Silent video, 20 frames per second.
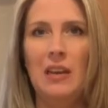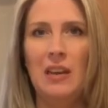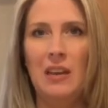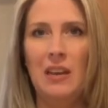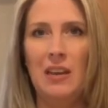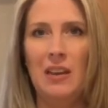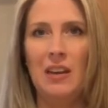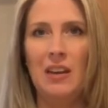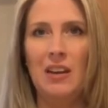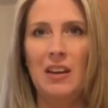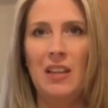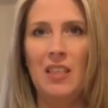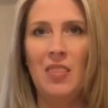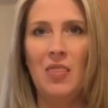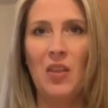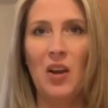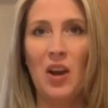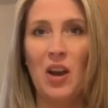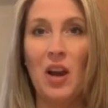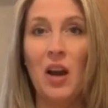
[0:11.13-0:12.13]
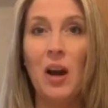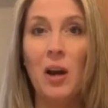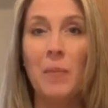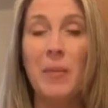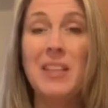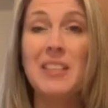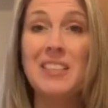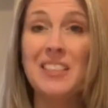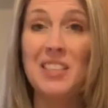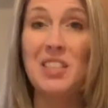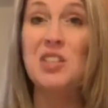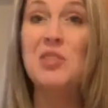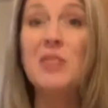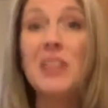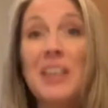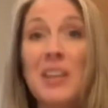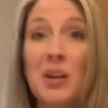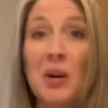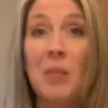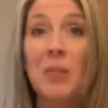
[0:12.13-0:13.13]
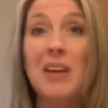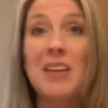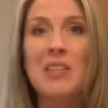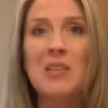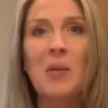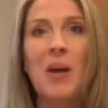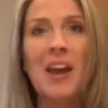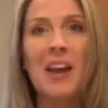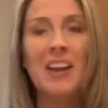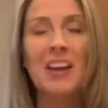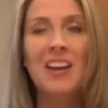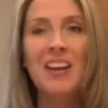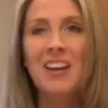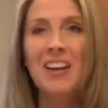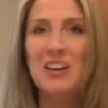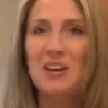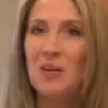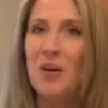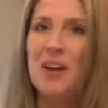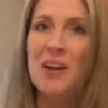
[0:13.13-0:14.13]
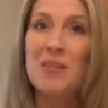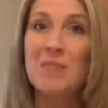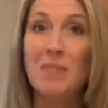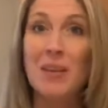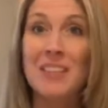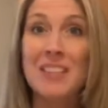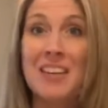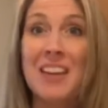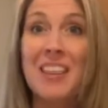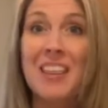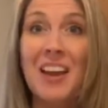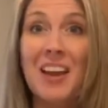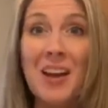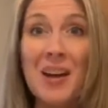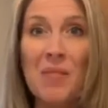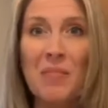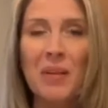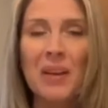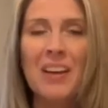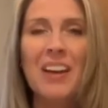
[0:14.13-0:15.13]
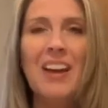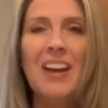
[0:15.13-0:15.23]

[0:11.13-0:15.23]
in the comments that you can hear me so I know I didn't mess anything up.